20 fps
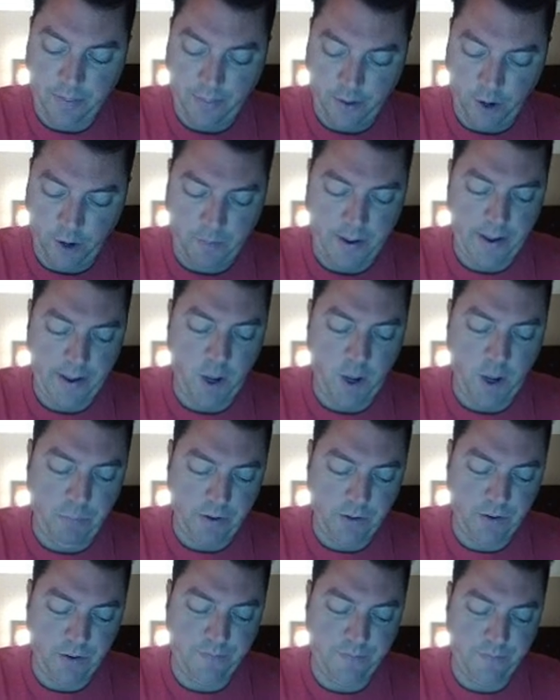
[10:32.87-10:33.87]
thereby
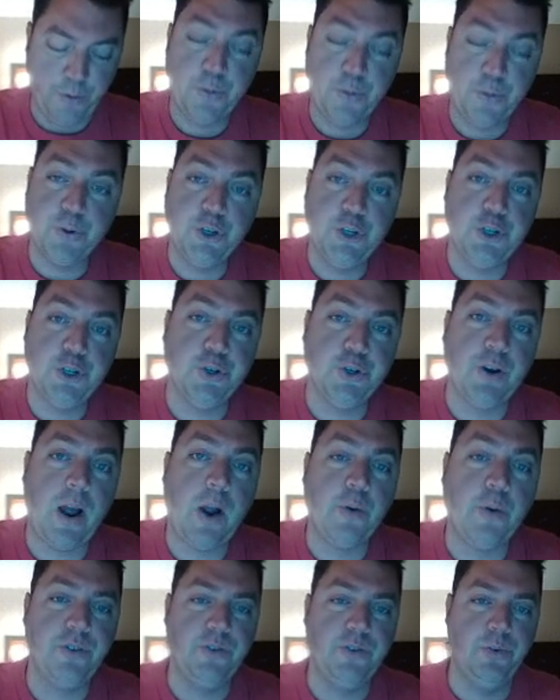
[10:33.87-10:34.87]
helping to further ensure
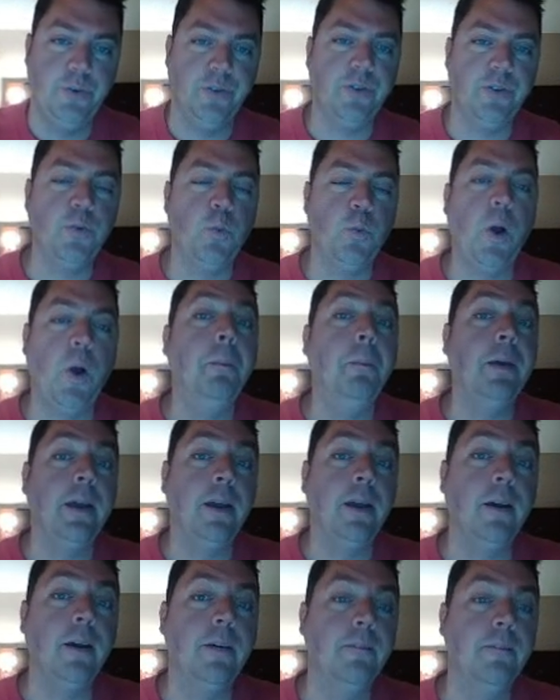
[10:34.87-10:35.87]
our students'
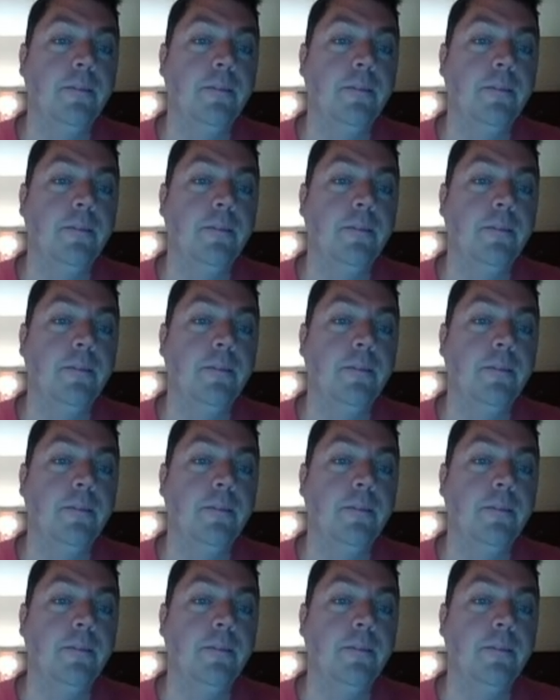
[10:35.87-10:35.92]
well-being.